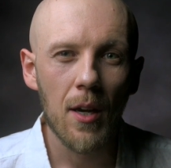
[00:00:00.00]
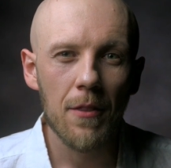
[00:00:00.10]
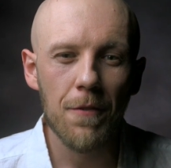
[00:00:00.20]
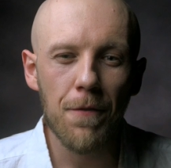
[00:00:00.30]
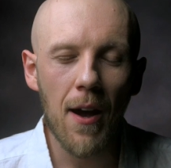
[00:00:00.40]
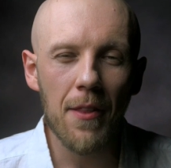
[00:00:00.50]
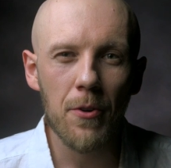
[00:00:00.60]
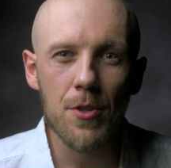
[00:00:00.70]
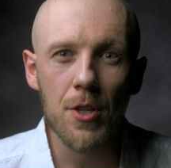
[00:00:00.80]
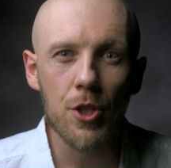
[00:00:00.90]
The father
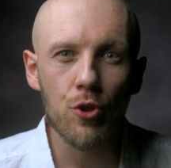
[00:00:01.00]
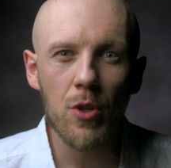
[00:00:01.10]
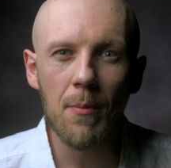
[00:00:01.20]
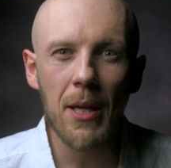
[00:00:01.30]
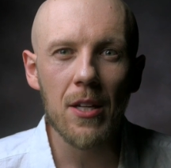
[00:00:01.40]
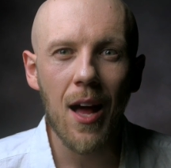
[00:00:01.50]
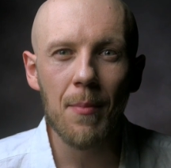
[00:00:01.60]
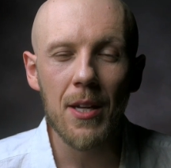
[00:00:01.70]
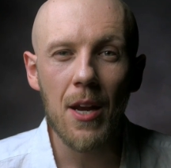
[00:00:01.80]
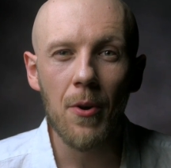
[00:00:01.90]
is extremely
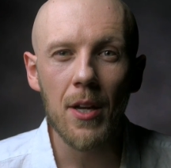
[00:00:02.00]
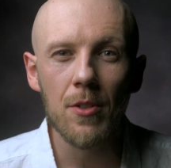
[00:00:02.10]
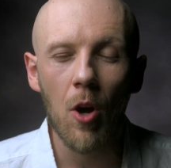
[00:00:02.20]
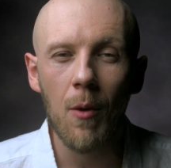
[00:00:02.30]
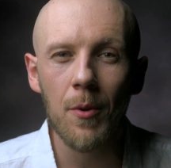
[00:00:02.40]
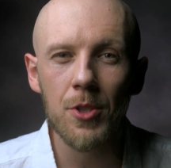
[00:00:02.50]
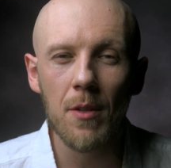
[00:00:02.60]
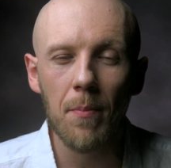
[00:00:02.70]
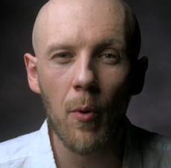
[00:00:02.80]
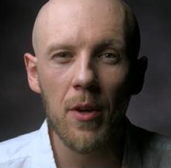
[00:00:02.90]
domineering, almost at the
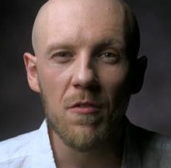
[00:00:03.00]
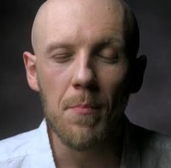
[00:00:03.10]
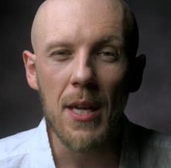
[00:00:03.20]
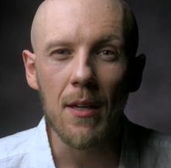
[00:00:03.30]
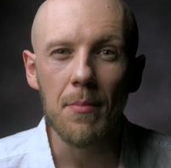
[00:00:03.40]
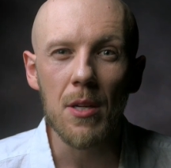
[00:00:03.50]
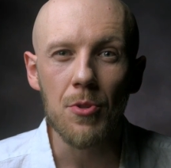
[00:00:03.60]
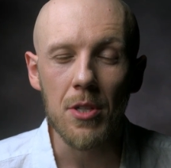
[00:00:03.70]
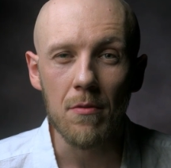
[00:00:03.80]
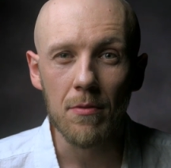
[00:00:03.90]
point of being
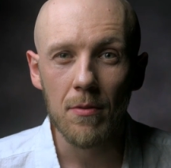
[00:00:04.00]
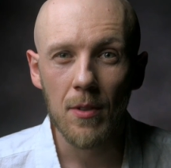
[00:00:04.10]
abusive.